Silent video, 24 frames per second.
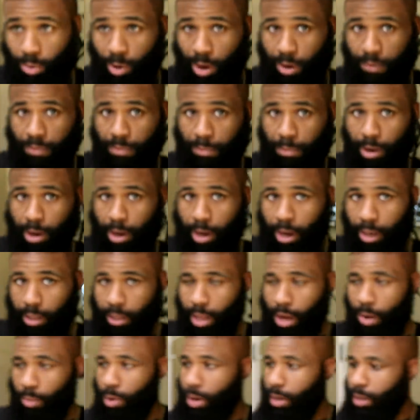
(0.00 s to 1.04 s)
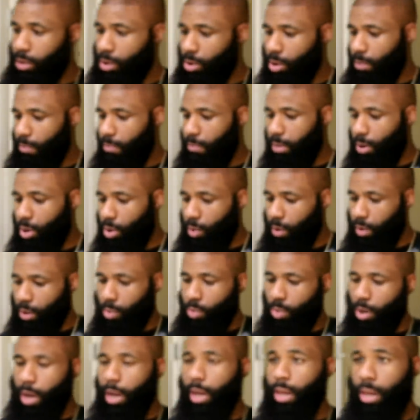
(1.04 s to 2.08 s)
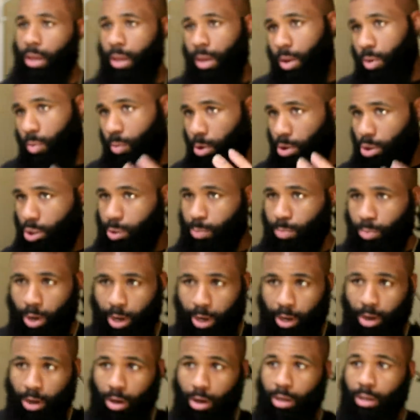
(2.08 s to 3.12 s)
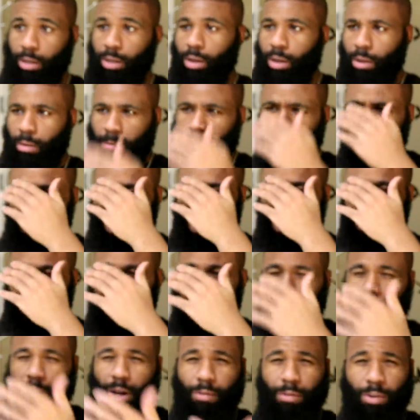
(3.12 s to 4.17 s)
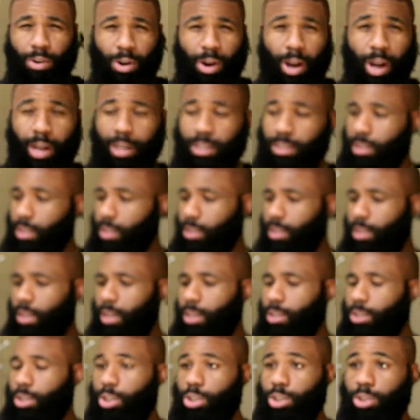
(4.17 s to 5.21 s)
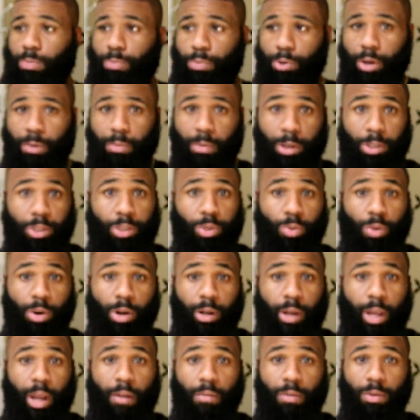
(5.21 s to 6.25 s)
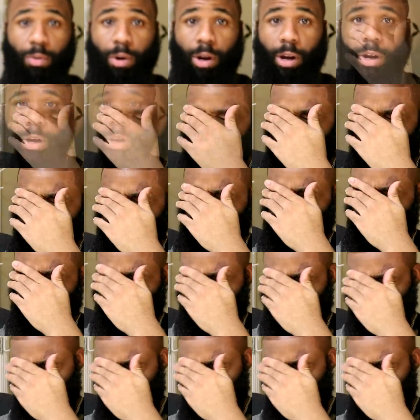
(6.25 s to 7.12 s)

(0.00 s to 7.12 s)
away from your head, that way you don't blow it away when you spray it on. Go ahead and just cover your eyes because it does just pretty much squirt everywhere. But